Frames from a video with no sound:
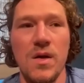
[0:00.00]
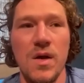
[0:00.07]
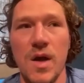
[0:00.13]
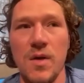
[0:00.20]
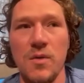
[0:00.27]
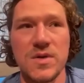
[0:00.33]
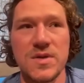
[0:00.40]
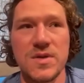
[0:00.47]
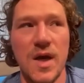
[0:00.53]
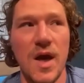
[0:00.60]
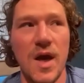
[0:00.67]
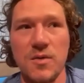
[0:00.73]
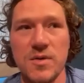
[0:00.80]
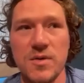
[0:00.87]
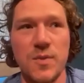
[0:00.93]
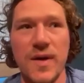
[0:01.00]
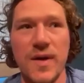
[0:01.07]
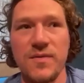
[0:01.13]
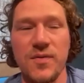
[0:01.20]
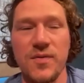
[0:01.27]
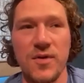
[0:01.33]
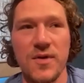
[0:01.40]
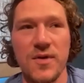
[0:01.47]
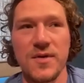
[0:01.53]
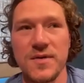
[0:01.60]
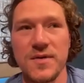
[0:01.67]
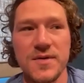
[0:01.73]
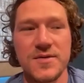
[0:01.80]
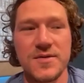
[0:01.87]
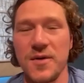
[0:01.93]
It was, I was waiting
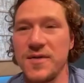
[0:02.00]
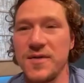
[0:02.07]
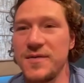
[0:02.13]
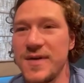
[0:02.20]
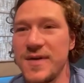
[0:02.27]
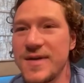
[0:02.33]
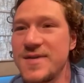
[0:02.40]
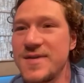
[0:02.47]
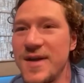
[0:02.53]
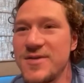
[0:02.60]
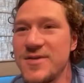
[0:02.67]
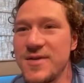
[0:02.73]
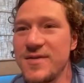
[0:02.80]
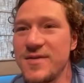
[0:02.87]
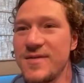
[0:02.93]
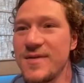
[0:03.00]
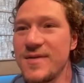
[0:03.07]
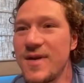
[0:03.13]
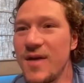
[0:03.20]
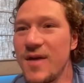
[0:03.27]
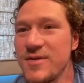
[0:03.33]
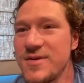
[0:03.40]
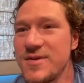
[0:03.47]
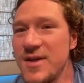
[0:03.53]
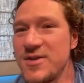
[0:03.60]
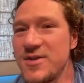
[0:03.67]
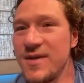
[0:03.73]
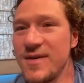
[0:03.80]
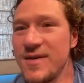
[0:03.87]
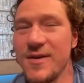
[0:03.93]
for sort of an extension
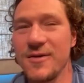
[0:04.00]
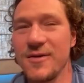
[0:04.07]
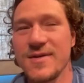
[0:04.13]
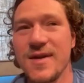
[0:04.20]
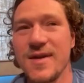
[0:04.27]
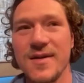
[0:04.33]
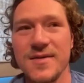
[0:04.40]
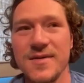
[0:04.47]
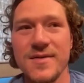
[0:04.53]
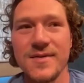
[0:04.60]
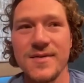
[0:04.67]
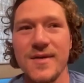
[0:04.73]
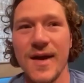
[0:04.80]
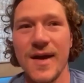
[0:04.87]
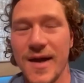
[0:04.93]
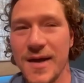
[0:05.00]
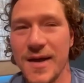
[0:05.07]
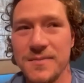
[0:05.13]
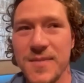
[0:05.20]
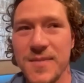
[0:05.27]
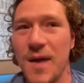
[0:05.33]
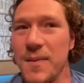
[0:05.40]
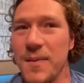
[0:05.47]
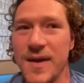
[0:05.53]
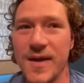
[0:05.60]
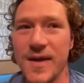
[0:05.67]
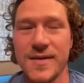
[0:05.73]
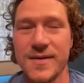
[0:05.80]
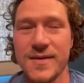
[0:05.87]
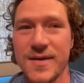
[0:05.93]
conversation, and there was none coming,
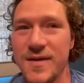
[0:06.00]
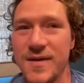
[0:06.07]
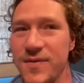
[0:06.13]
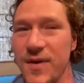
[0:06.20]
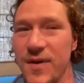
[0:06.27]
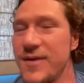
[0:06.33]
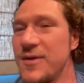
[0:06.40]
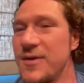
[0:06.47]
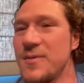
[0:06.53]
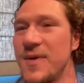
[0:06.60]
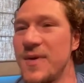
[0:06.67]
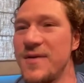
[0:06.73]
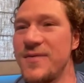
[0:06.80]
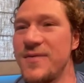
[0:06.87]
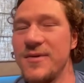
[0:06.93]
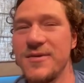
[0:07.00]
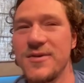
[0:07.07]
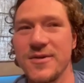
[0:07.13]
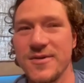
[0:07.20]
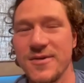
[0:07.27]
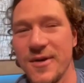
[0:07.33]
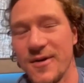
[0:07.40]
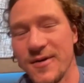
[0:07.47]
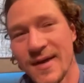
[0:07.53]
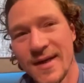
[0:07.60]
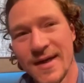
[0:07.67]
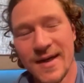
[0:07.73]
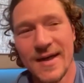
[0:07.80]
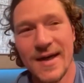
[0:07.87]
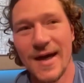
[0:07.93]
and didn't feel like there's one in the future. So
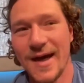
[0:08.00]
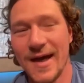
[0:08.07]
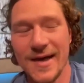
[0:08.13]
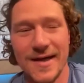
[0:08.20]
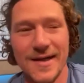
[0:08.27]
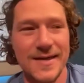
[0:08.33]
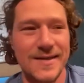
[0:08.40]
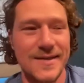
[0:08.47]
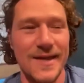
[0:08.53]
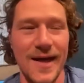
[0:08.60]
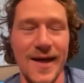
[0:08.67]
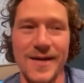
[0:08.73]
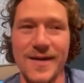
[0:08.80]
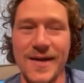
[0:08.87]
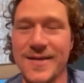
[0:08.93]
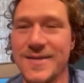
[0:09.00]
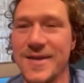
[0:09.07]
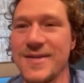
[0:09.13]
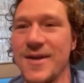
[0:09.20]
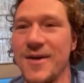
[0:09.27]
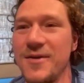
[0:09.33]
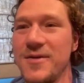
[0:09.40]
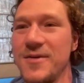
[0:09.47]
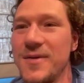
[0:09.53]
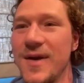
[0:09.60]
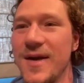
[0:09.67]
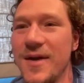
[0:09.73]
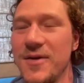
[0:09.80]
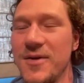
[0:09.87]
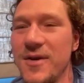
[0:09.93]
yeah, I guess that's how you
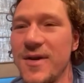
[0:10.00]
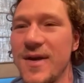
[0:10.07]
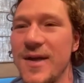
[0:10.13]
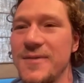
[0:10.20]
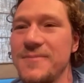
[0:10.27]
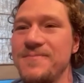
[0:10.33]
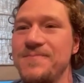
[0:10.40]
look at it.